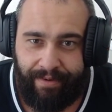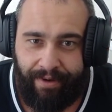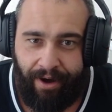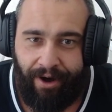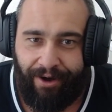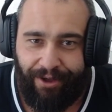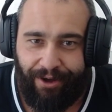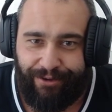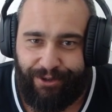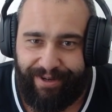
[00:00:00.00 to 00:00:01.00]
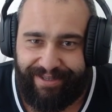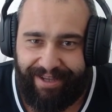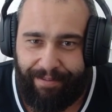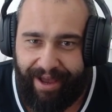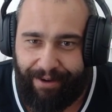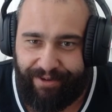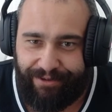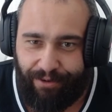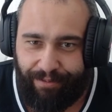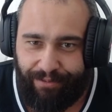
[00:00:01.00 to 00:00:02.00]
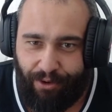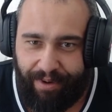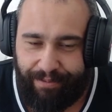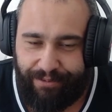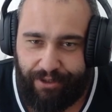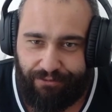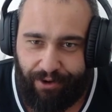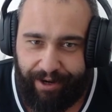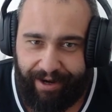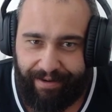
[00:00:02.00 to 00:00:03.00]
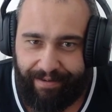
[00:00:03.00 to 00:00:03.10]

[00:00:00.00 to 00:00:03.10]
Oh, no. Tony's comeback was no bumps, just running.